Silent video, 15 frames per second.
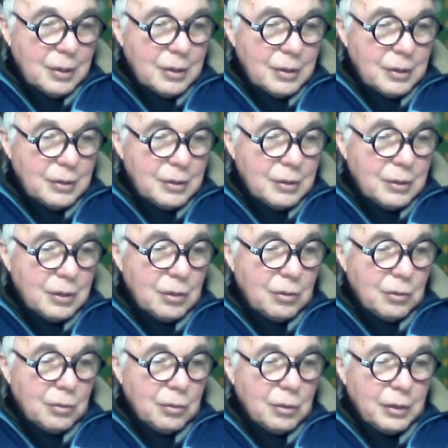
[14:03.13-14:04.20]
you
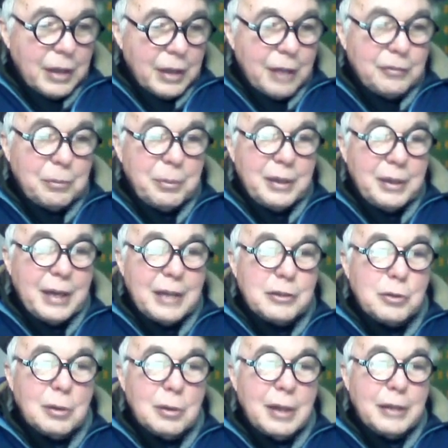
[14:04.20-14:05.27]
don't really have to be an
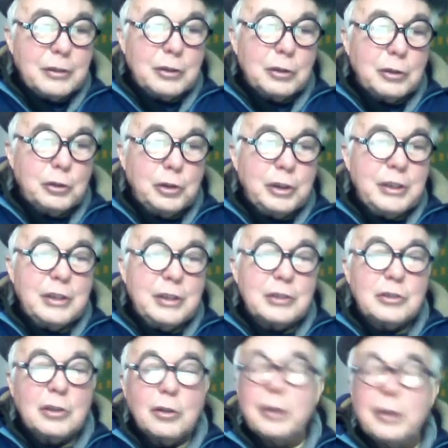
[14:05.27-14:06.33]
astrological genius
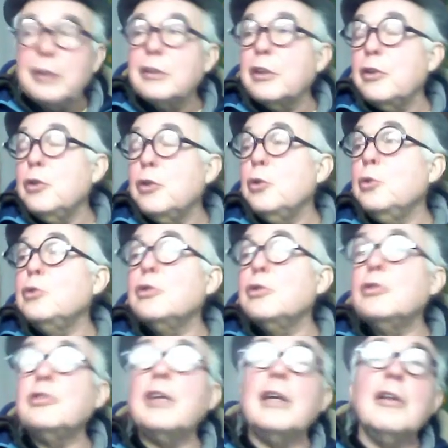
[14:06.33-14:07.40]
to look at the news
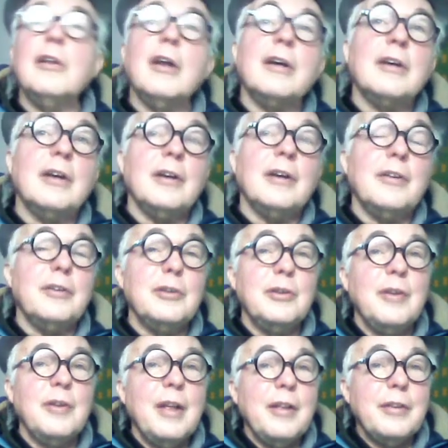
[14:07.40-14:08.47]
and say, look, uh, there,
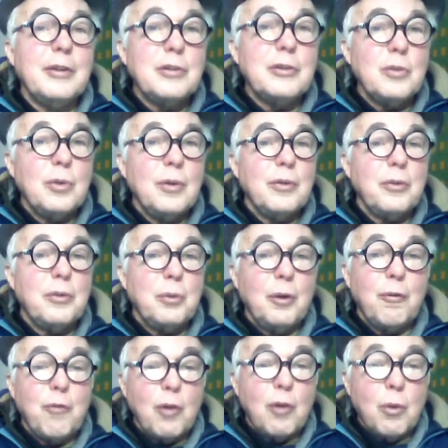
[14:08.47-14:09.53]
there's uh, three or
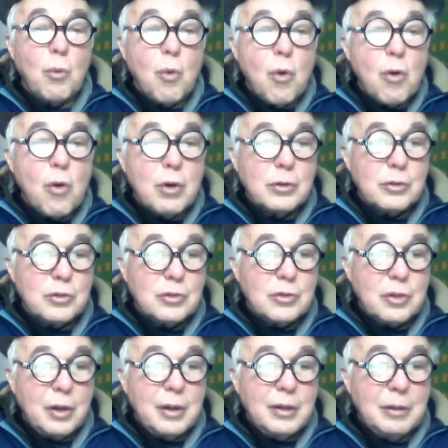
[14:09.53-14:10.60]
four wars
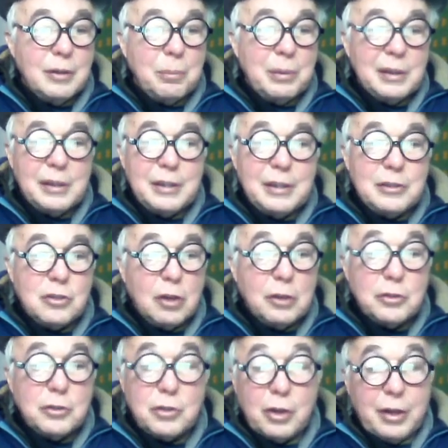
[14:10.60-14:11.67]
in the Middle East all
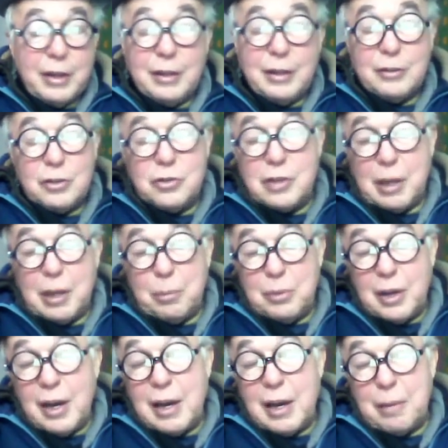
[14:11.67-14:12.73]
starting at the same
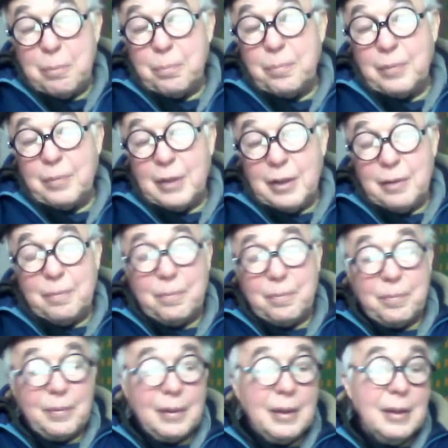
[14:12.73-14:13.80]
time. Right?
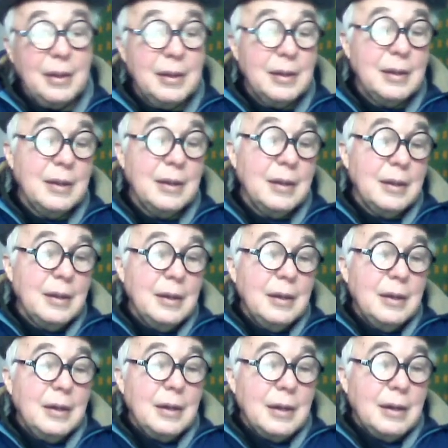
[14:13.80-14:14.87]

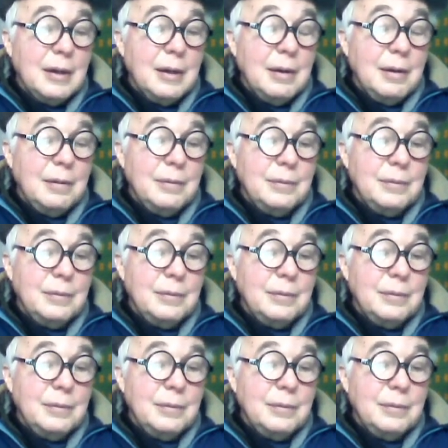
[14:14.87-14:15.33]
Uh,